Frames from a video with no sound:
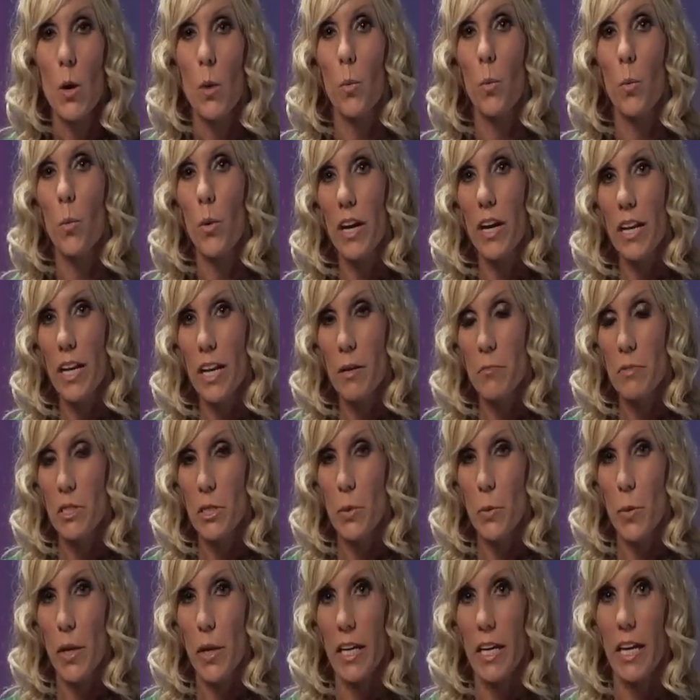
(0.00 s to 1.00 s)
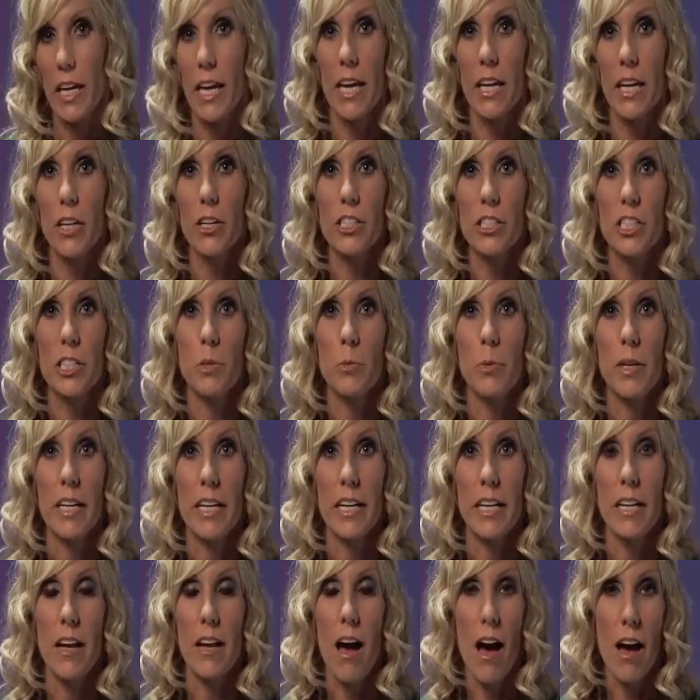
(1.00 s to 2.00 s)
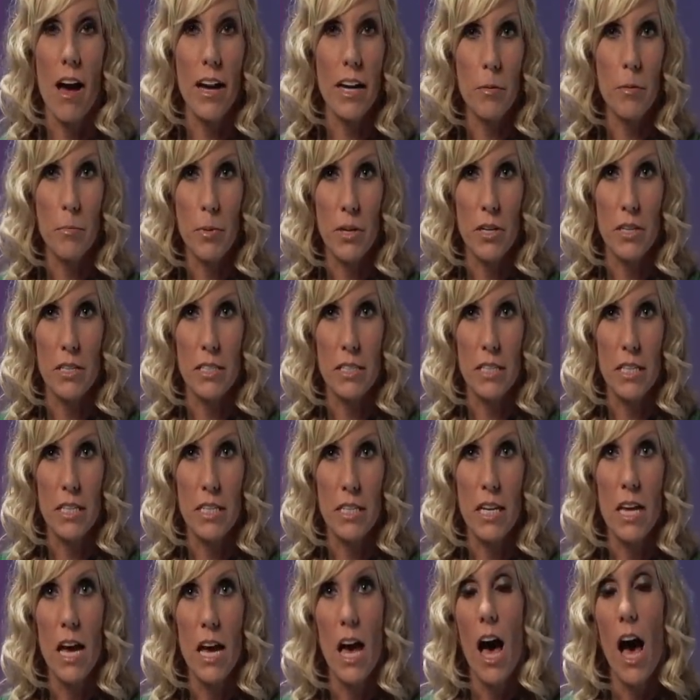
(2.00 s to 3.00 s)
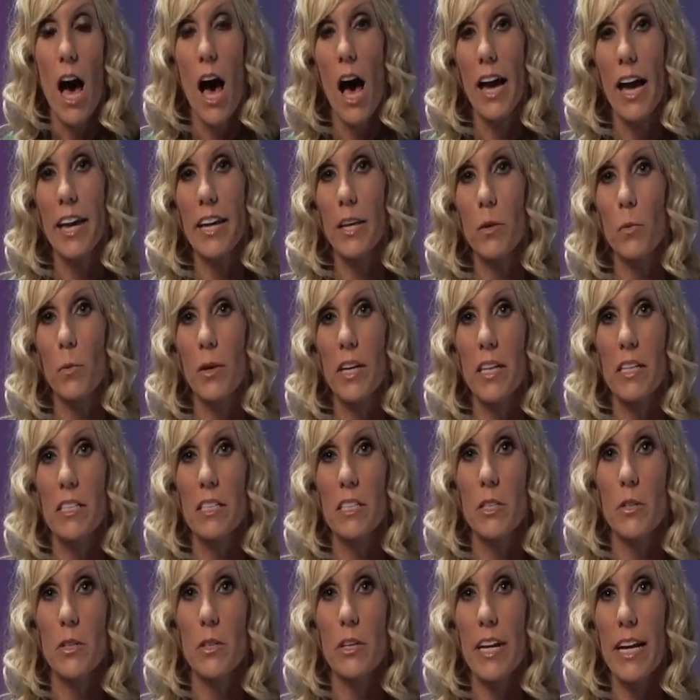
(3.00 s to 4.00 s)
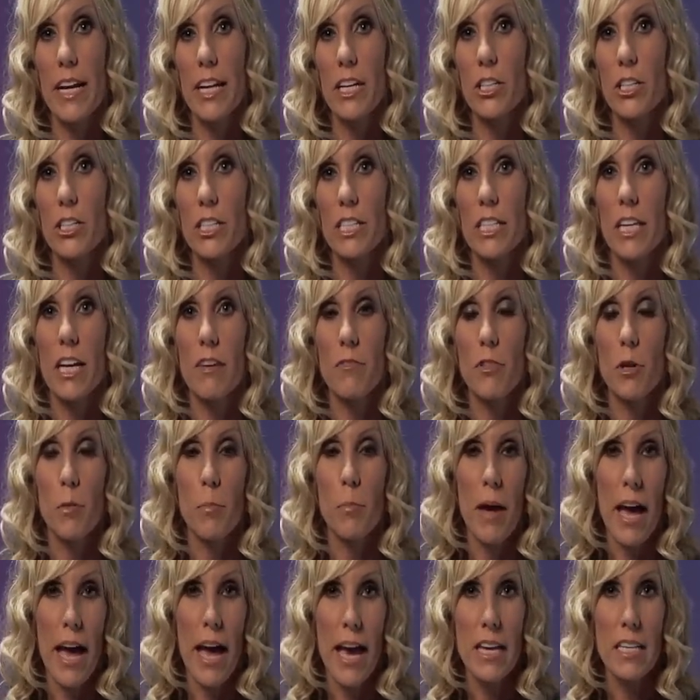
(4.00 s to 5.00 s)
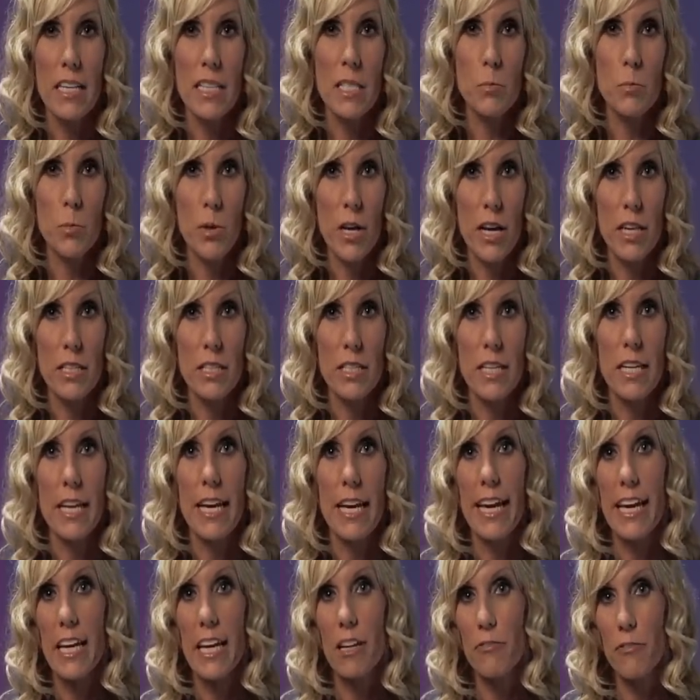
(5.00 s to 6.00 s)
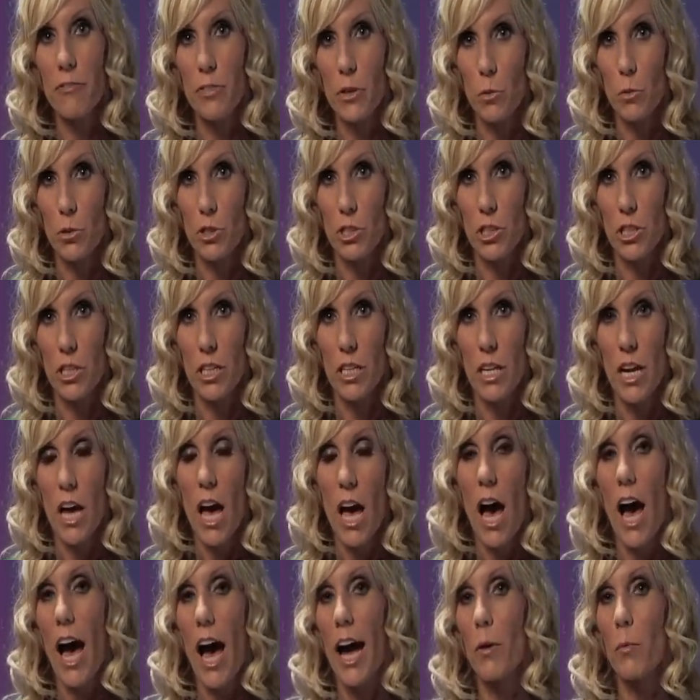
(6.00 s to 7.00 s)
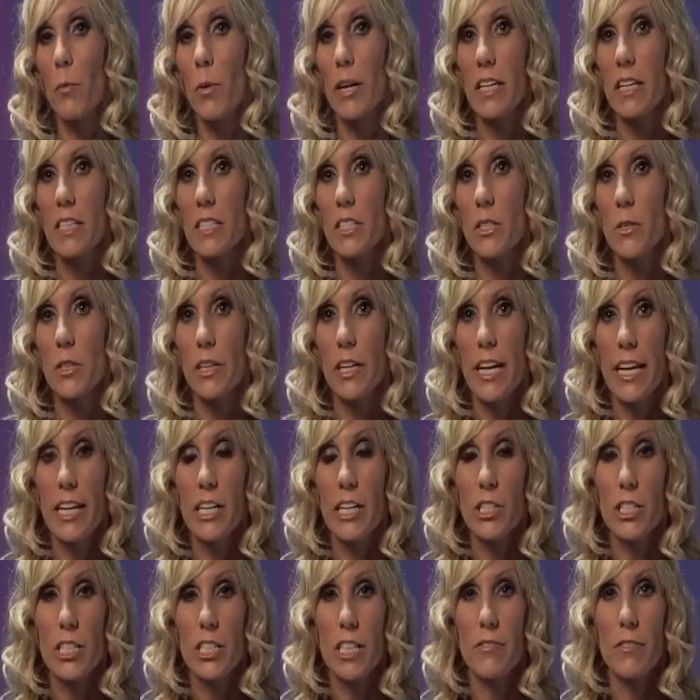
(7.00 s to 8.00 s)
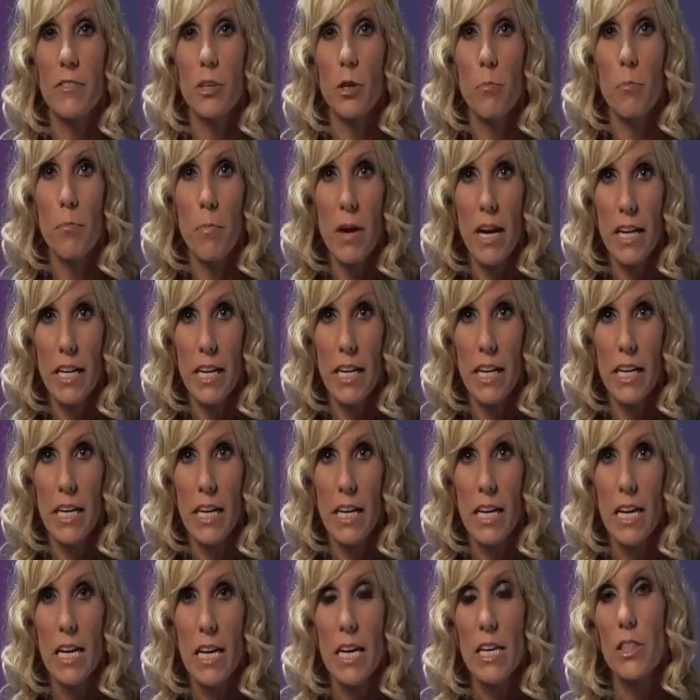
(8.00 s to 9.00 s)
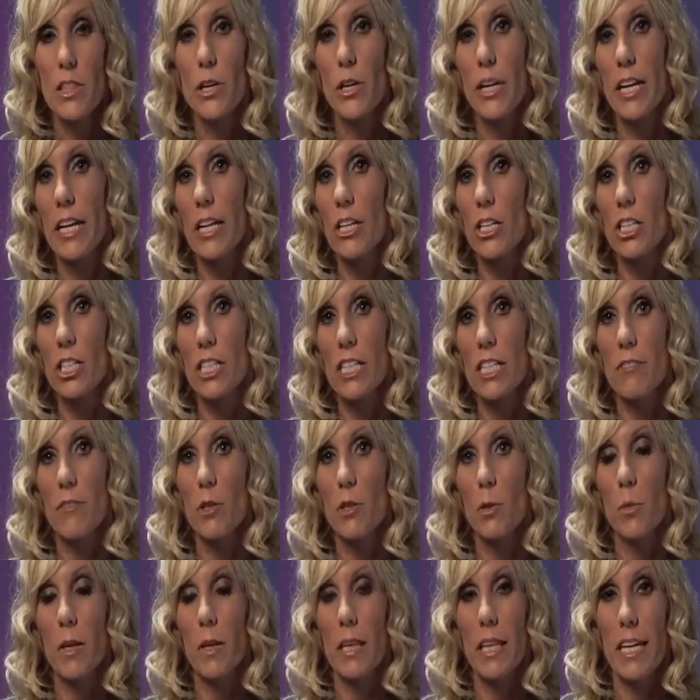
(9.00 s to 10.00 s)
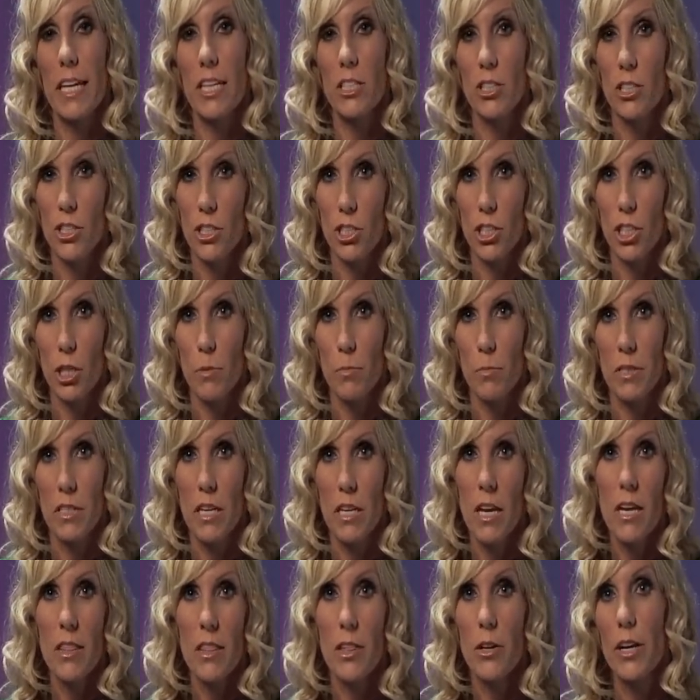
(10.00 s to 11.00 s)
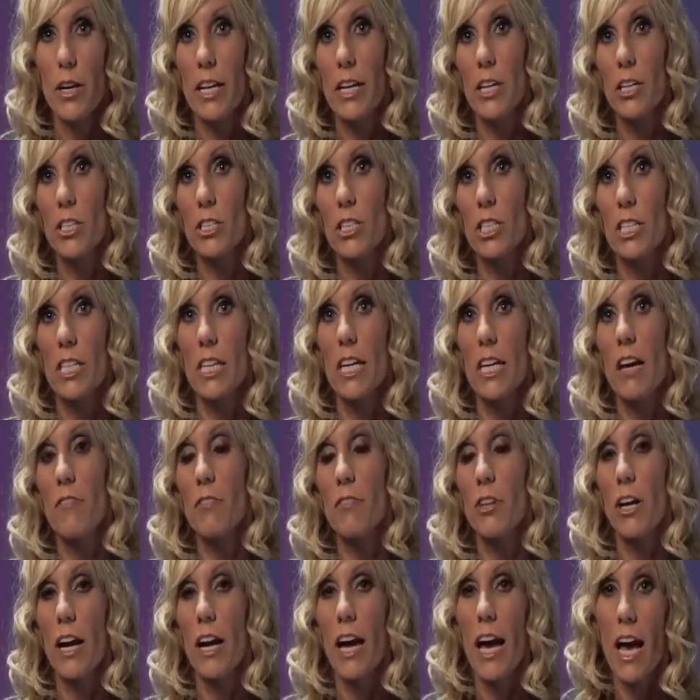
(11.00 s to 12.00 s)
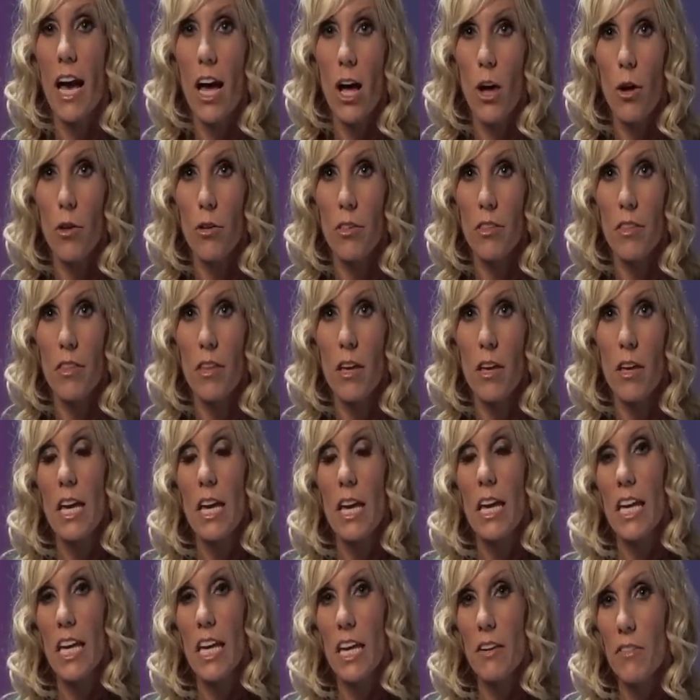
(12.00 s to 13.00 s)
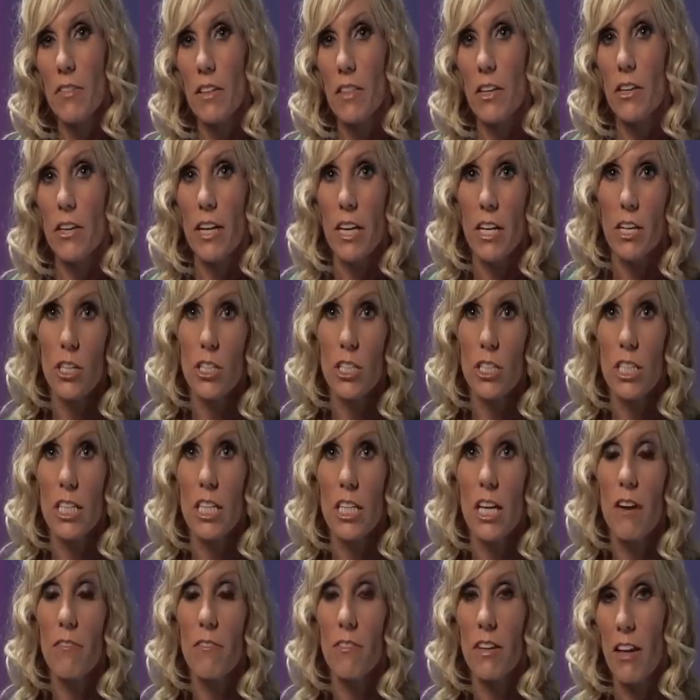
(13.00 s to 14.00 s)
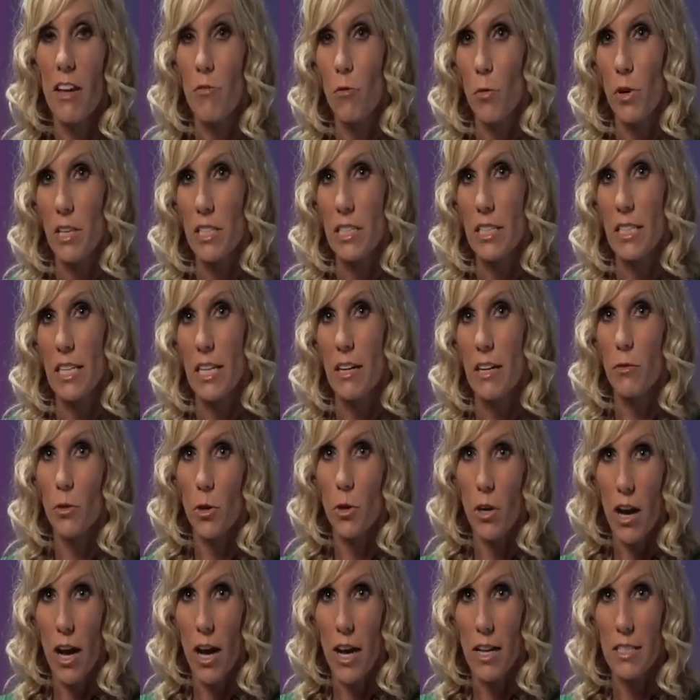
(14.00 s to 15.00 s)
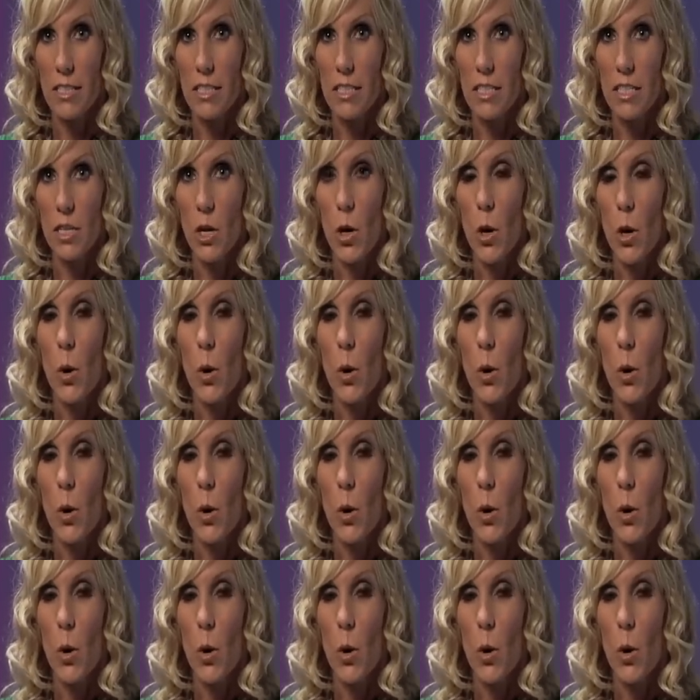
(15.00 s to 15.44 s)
When I'm doing an energy reading on a person, I can read into their energy of their past, present, and future. I read into their energy of their money, their energy of their relationships, their energy of their health, even their energy of loved ones that have crossed.